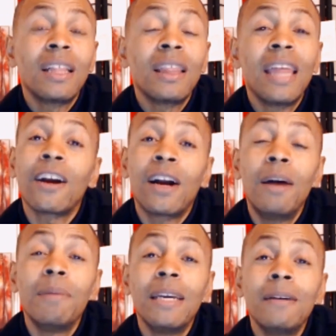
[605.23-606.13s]
that are
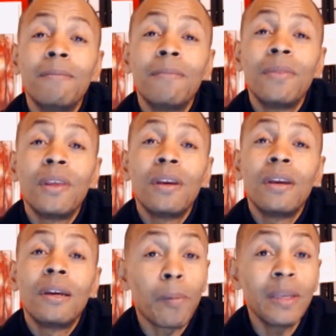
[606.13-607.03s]
coming
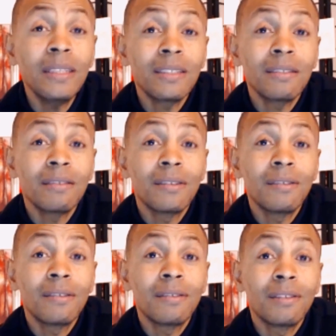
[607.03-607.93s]
for a purpose
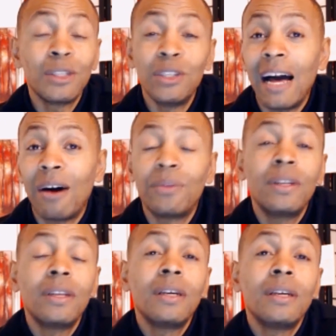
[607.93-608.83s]
to your town,